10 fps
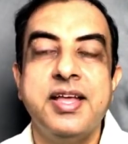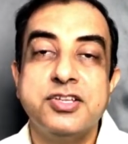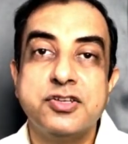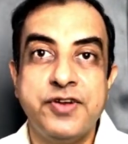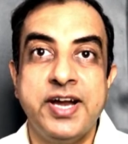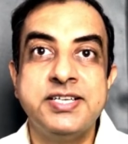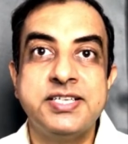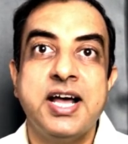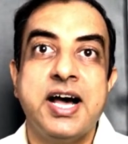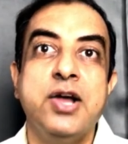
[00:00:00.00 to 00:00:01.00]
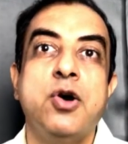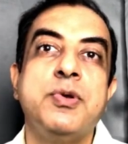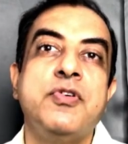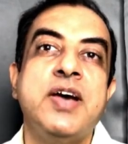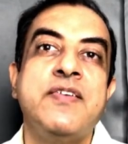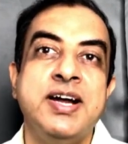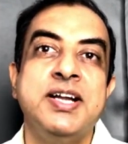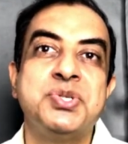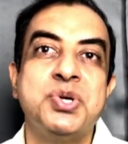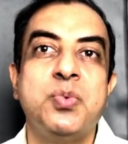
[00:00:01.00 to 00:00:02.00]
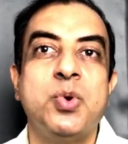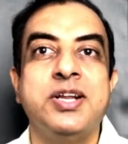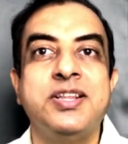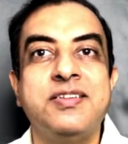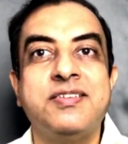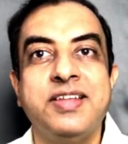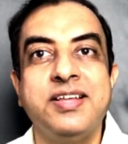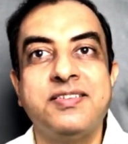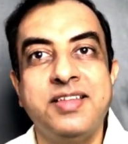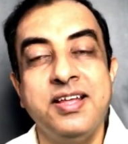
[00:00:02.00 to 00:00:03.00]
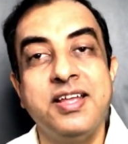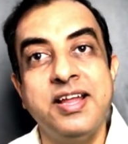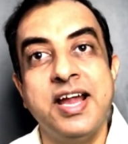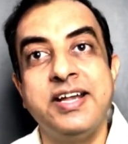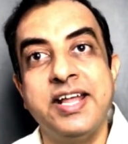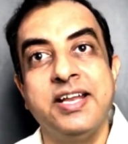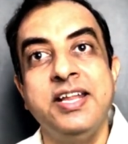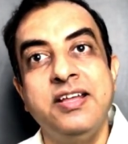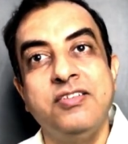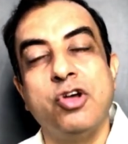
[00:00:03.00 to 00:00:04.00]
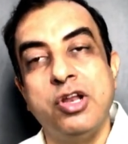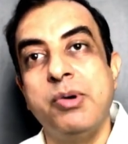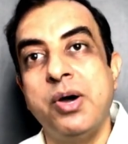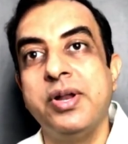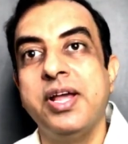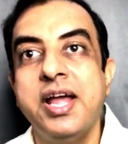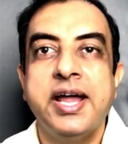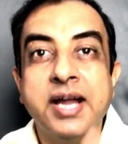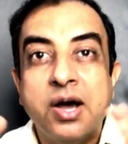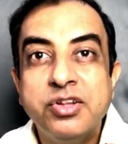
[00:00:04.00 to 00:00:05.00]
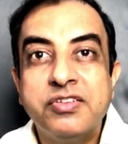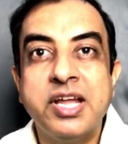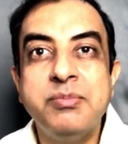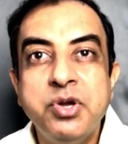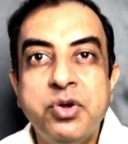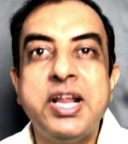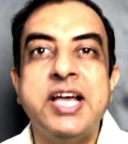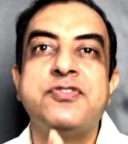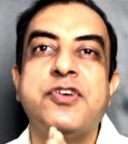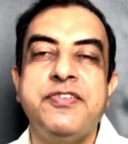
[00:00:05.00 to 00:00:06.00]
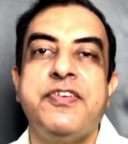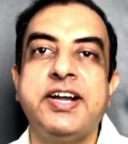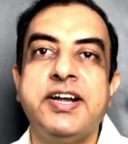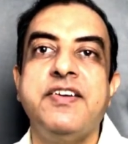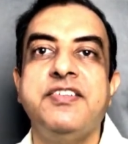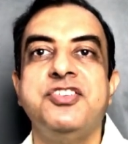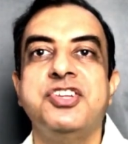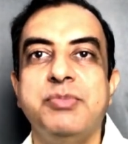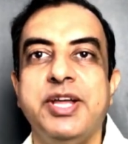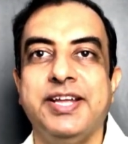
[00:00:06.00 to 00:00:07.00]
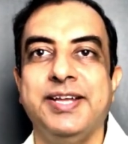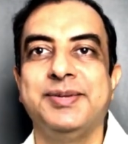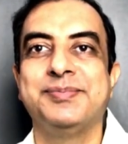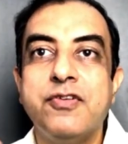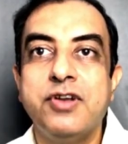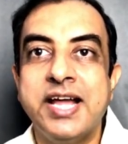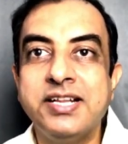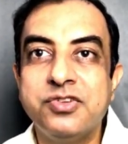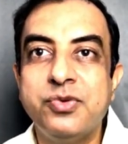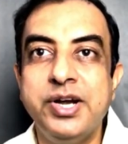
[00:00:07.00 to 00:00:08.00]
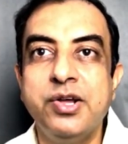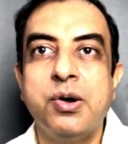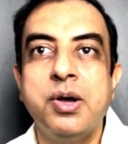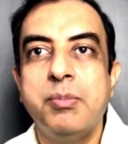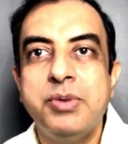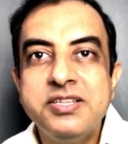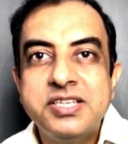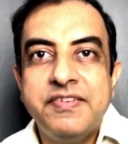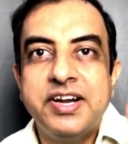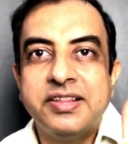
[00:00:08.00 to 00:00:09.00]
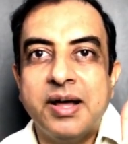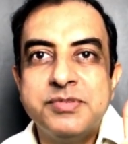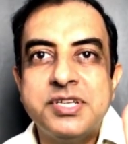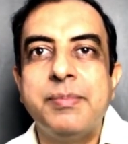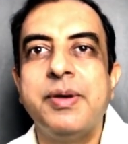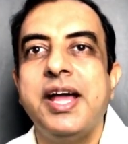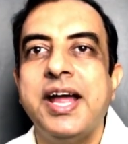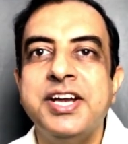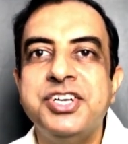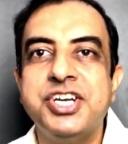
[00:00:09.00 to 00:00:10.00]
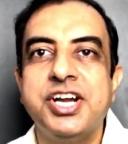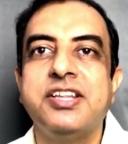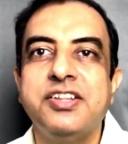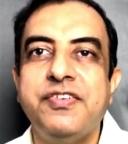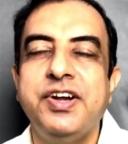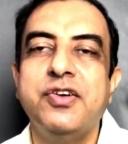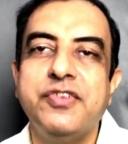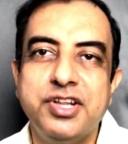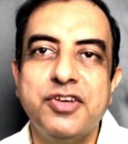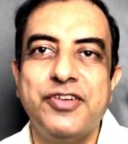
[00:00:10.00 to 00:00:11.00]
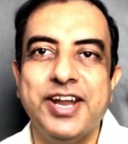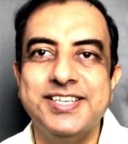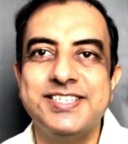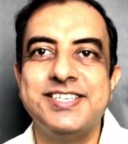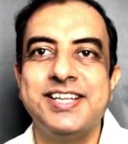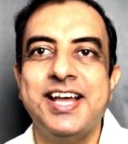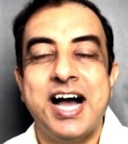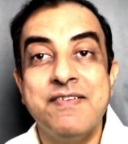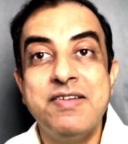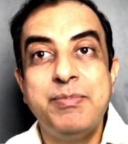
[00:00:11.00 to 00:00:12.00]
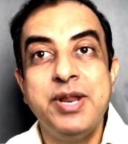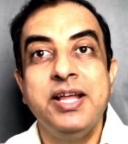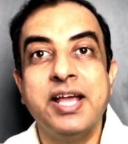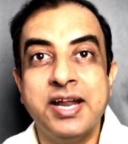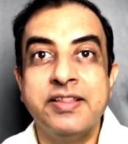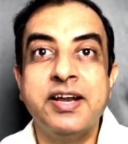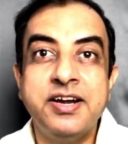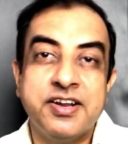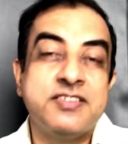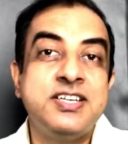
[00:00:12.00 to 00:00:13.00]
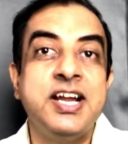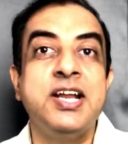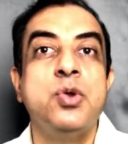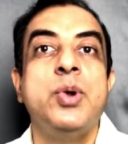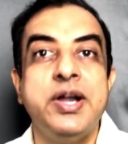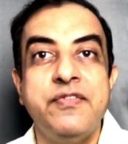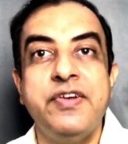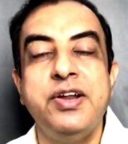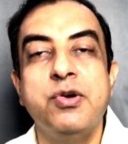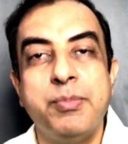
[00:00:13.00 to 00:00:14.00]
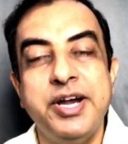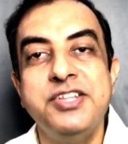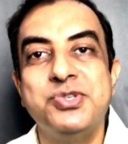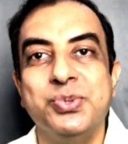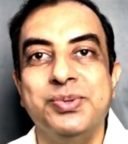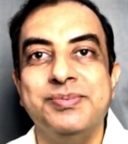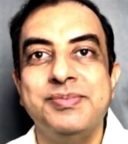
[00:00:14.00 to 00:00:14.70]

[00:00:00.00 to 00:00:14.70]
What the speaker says: So friends, I hope you would have understood what this 6 thinking hat technique is all about and how this can be utilized for effective decision making. If you like this video, please give it a thumbs up and share this video with your friends. I will bring another interesting and innovative video pretty soon.